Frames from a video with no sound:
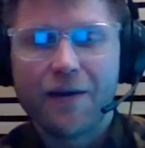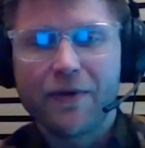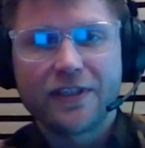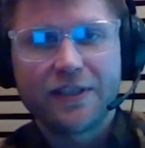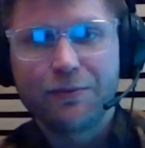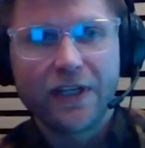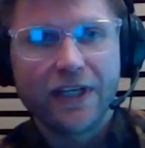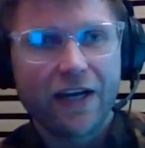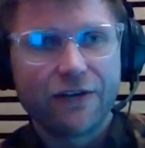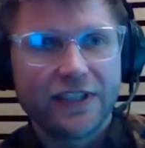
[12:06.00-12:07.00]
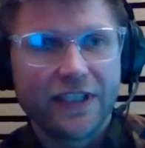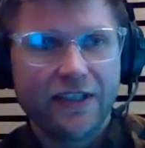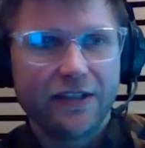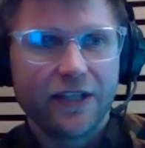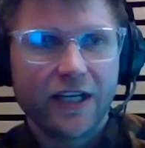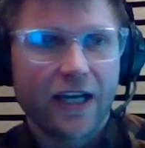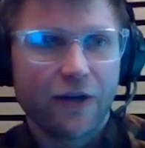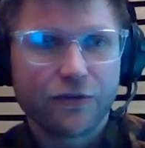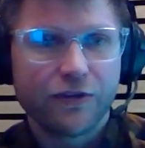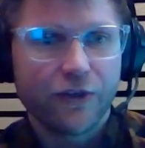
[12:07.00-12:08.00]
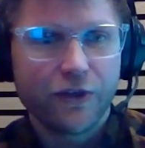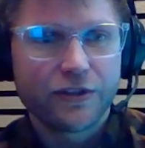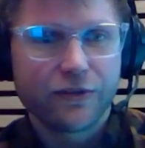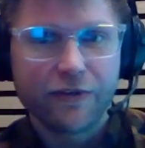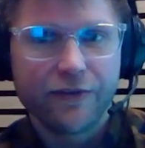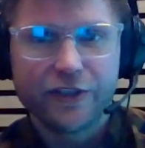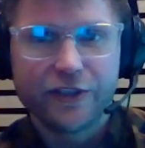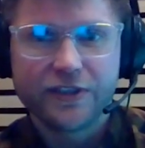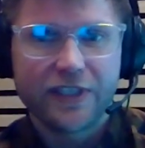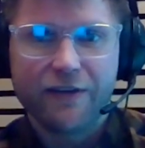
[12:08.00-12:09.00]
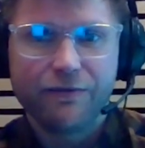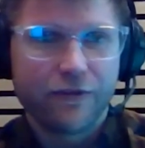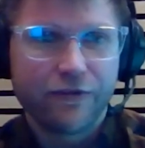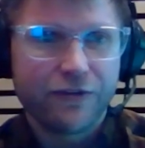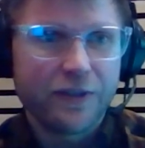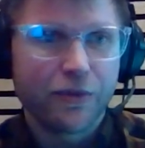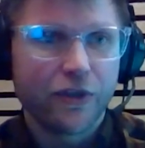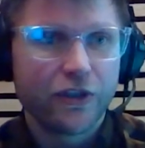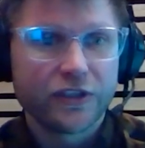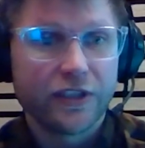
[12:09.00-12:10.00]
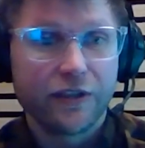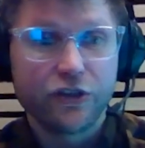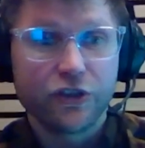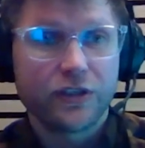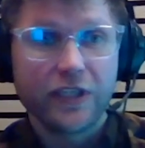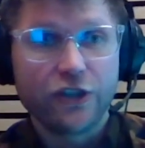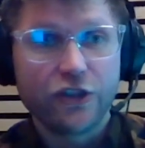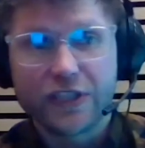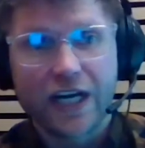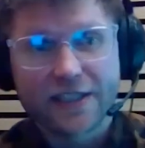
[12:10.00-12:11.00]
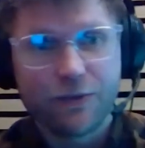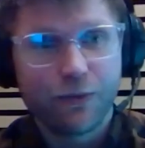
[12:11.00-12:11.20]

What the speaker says: Similarly, I've seen accounts with loads of conversions, like 50 plus, that it just hasn't